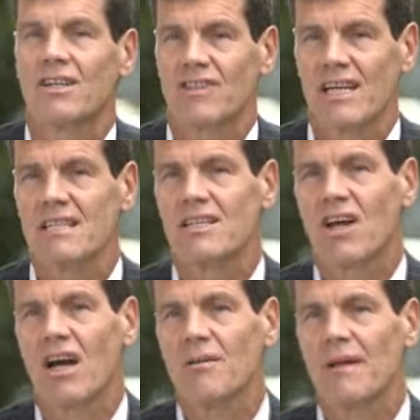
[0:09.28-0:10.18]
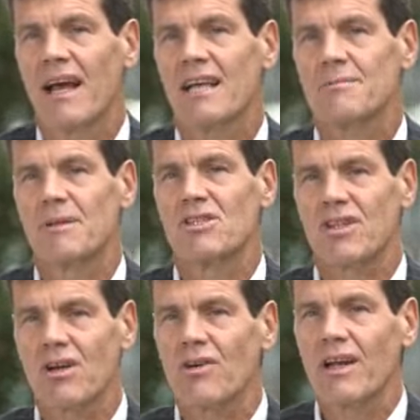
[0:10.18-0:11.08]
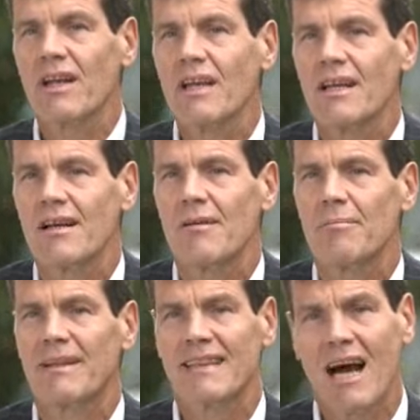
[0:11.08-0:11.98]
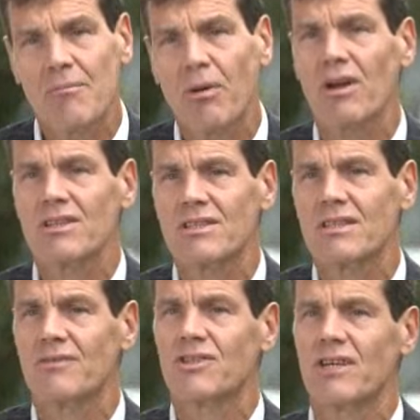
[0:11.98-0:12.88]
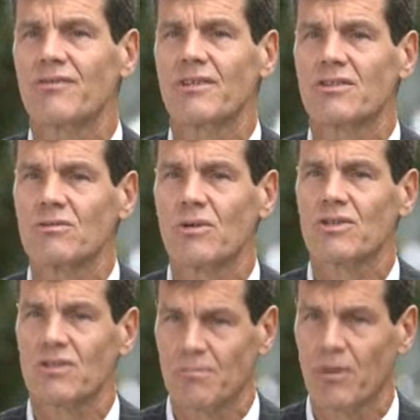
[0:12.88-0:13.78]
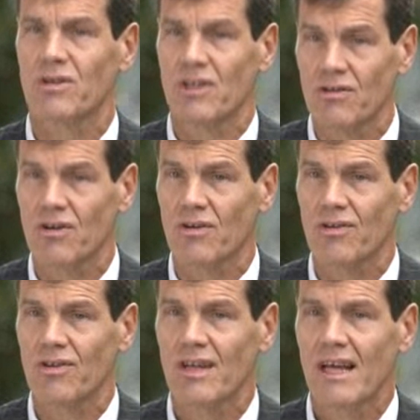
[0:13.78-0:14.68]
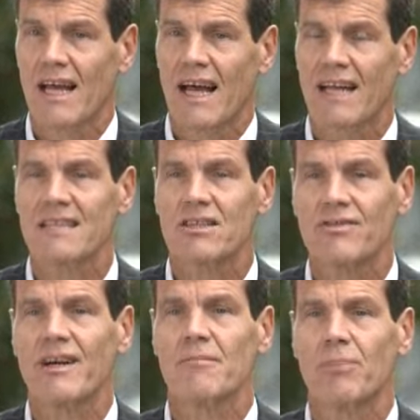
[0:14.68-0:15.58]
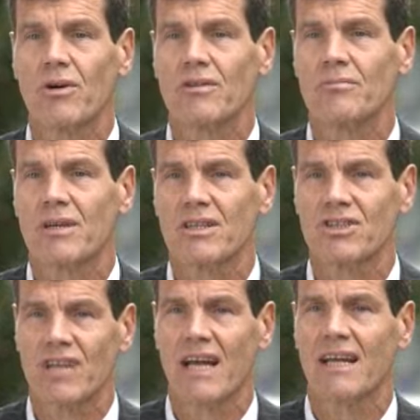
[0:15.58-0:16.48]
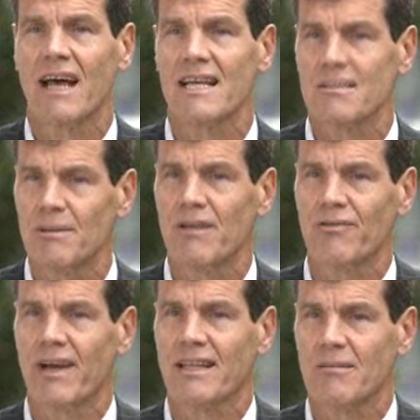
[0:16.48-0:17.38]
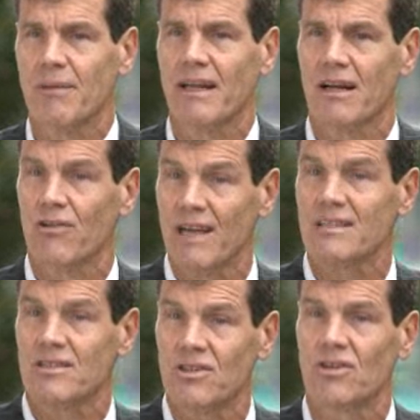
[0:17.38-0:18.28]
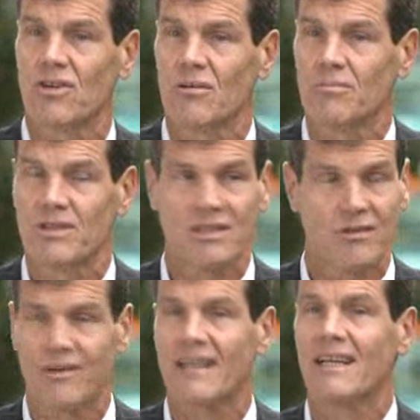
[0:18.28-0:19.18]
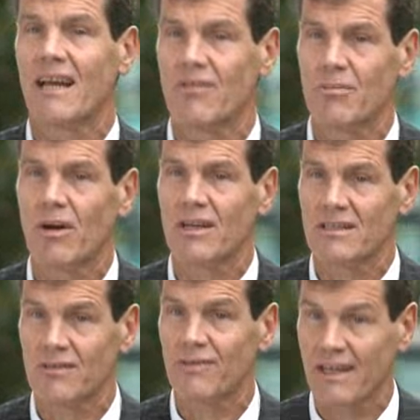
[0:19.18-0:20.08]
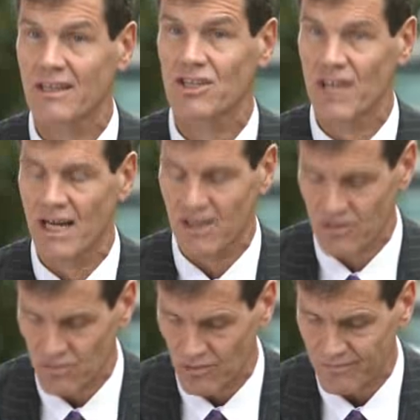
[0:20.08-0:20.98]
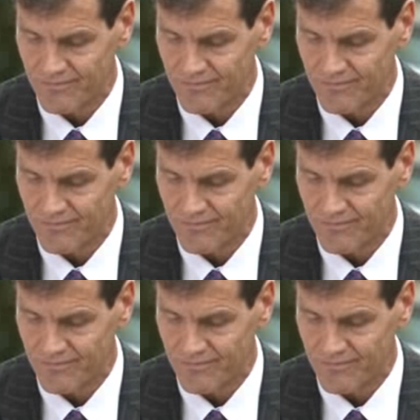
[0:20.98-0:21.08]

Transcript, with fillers: China's economy has been slowing, but now policies have shifted towards supporting growth. And this is very important because China has been affected by the crisis in Europe, which is affecting everybody. It's affecting China too.